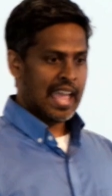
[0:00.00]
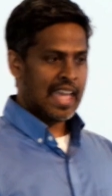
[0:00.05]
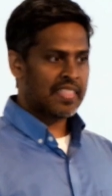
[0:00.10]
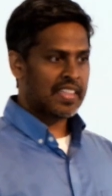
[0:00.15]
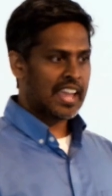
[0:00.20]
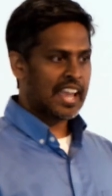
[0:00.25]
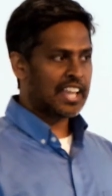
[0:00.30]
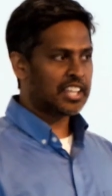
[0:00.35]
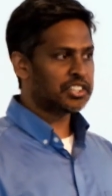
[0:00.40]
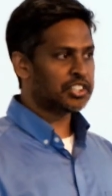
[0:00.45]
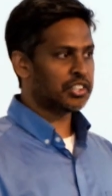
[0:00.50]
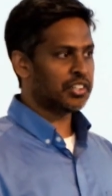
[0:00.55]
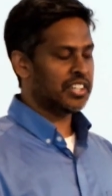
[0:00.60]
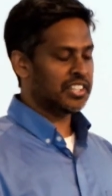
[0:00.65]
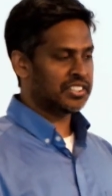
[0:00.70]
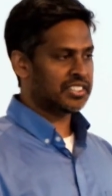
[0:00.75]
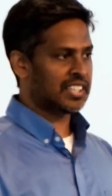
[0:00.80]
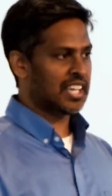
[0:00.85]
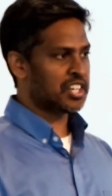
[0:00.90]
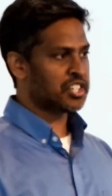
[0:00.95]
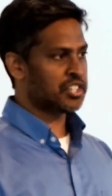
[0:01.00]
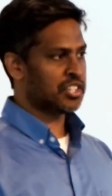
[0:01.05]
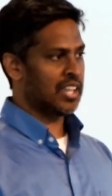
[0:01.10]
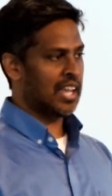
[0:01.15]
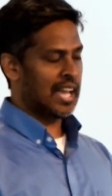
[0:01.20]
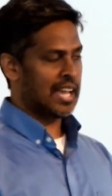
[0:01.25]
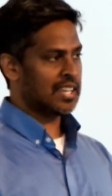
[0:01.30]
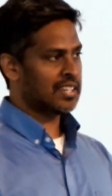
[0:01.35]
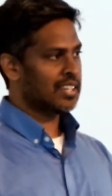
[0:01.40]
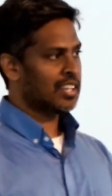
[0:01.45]
And the answer is such
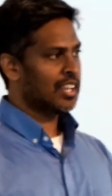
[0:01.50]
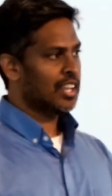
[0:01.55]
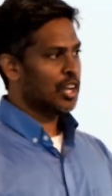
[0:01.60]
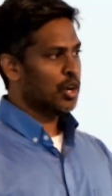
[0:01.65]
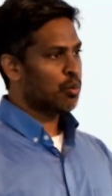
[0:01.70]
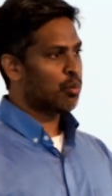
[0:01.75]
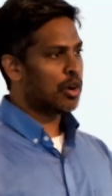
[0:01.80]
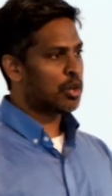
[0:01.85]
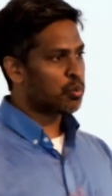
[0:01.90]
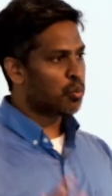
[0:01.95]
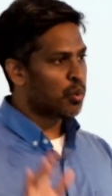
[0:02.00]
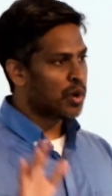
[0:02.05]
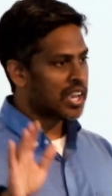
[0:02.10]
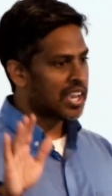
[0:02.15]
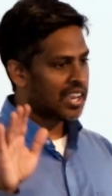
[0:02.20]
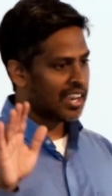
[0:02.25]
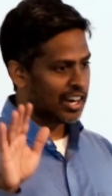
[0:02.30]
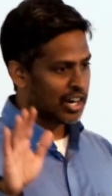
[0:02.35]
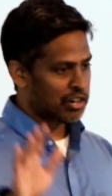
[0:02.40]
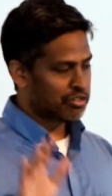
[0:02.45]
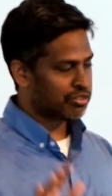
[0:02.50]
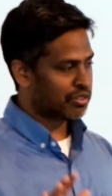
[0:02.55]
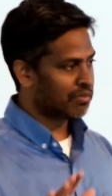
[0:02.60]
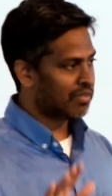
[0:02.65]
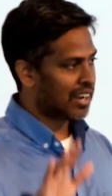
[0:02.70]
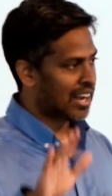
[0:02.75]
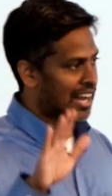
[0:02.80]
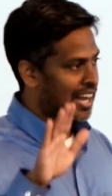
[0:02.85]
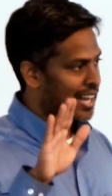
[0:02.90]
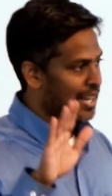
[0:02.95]
that when we hear
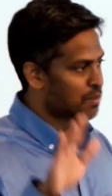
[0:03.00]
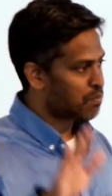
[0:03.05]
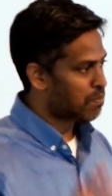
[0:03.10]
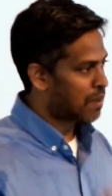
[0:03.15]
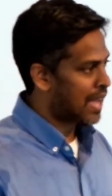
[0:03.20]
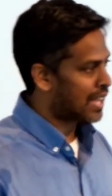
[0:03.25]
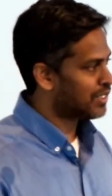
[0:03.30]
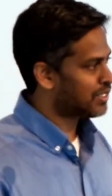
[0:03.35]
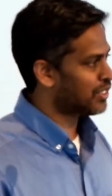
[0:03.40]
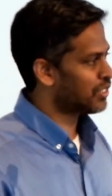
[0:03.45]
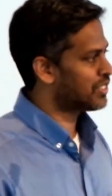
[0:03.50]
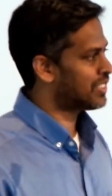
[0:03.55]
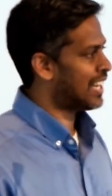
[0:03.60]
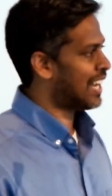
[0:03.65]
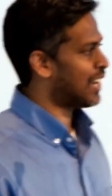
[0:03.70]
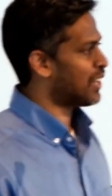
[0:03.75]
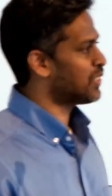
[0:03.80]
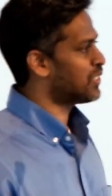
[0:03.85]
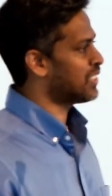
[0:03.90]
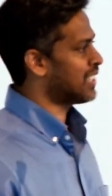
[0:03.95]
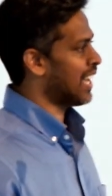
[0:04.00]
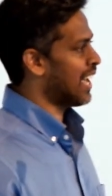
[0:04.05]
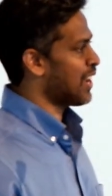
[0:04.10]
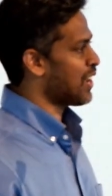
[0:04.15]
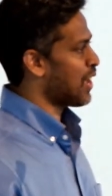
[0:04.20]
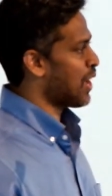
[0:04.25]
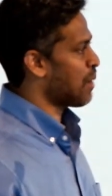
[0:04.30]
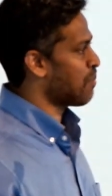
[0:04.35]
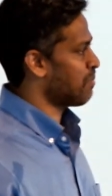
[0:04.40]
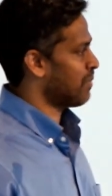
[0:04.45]
from God, pencils down,
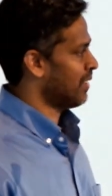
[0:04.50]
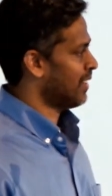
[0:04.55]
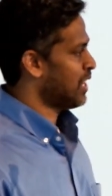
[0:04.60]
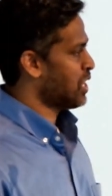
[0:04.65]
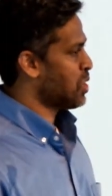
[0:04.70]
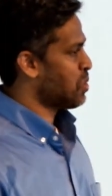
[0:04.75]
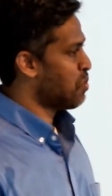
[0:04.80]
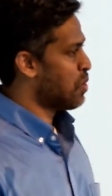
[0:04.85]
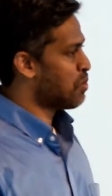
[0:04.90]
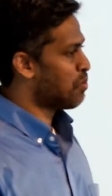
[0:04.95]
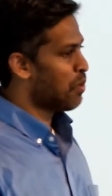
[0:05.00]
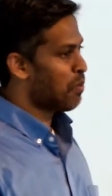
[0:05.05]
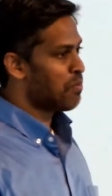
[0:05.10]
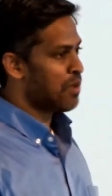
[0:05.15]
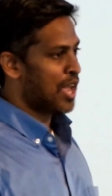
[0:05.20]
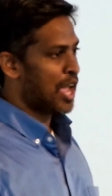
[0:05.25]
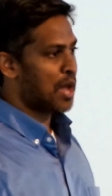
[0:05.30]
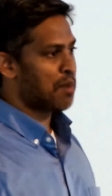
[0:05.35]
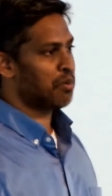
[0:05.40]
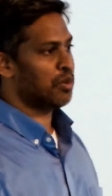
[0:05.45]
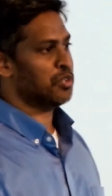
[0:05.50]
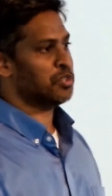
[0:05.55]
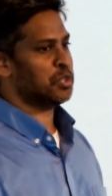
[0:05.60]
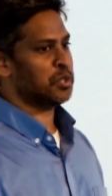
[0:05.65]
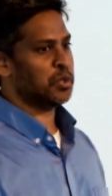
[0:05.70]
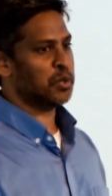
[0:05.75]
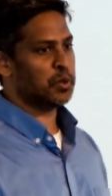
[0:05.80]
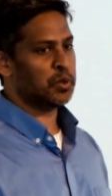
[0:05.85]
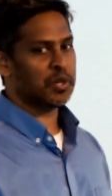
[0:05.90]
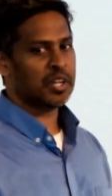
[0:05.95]
stand up, we will be able
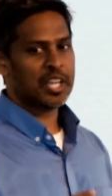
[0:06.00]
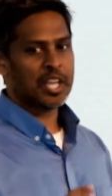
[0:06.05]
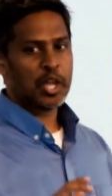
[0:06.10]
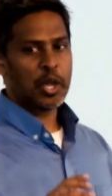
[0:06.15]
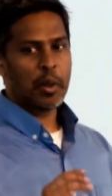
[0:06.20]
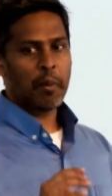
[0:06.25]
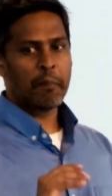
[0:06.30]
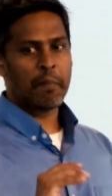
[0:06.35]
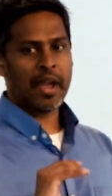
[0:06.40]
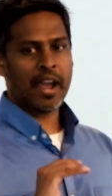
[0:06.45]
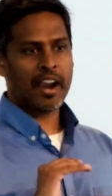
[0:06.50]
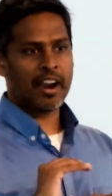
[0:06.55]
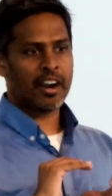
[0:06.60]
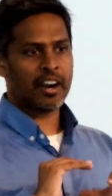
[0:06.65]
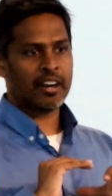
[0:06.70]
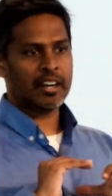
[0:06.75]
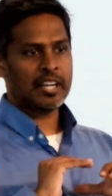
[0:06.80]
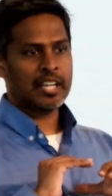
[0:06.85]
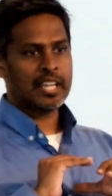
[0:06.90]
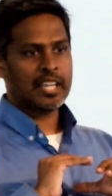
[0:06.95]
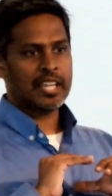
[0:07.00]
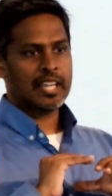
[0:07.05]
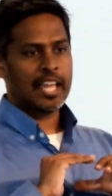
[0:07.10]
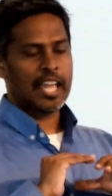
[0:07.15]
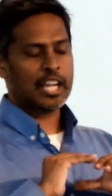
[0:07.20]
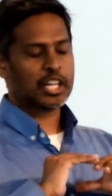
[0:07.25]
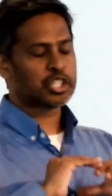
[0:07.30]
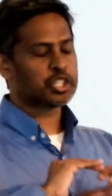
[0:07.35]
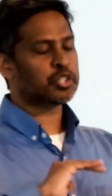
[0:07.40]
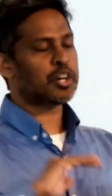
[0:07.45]
to bear
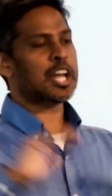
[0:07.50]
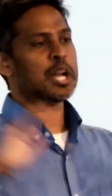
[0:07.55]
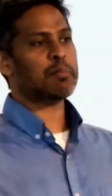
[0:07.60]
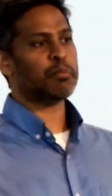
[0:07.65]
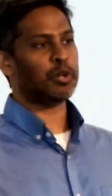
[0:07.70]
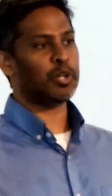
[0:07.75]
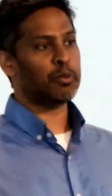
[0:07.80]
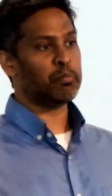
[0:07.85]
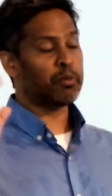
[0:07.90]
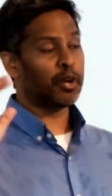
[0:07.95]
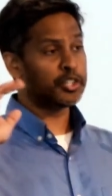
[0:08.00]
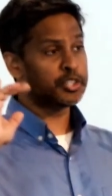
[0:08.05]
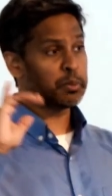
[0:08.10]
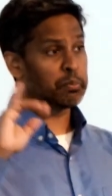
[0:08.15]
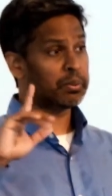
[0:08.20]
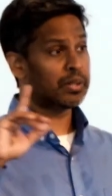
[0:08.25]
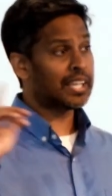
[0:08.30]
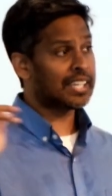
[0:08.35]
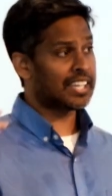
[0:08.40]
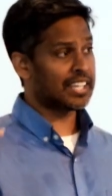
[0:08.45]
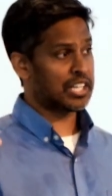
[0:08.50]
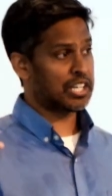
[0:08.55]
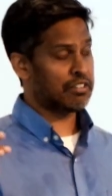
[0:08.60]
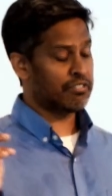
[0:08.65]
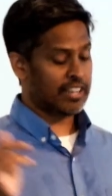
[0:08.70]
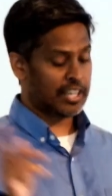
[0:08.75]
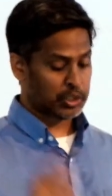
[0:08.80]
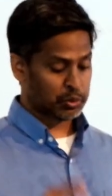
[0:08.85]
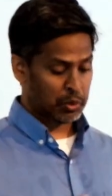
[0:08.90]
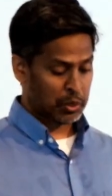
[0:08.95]
incredible,
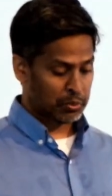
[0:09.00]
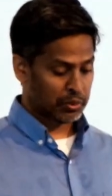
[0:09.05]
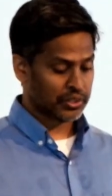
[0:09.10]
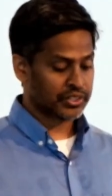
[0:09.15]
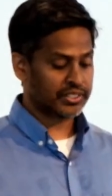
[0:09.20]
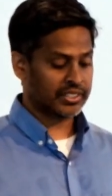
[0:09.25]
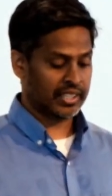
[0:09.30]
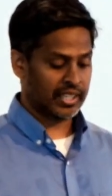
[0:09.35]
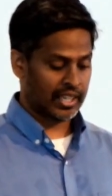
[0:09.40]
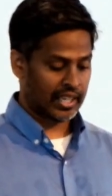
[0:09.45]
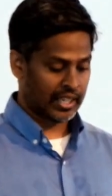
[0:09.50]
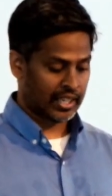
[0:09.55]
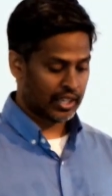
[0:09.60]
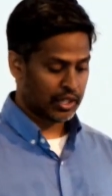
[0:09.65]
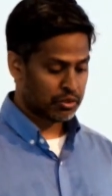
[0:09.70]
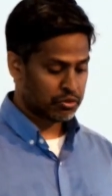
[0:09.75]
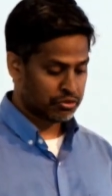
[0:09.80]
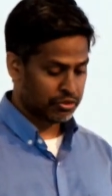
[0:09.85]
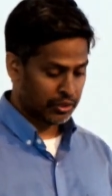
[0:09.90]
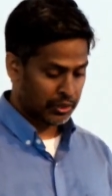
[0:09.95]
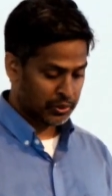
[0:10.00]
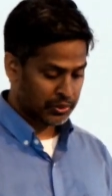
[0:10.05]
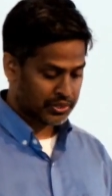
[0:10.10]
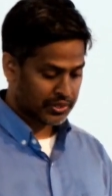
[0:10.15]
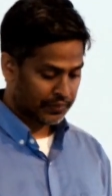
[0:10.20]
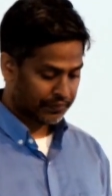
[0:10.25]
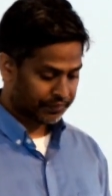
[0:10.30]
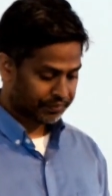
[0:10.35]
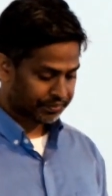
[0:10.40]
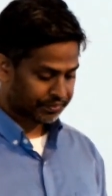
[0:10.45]
multiplicative, as we will see,
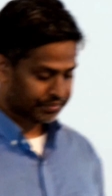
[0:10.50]
fruit.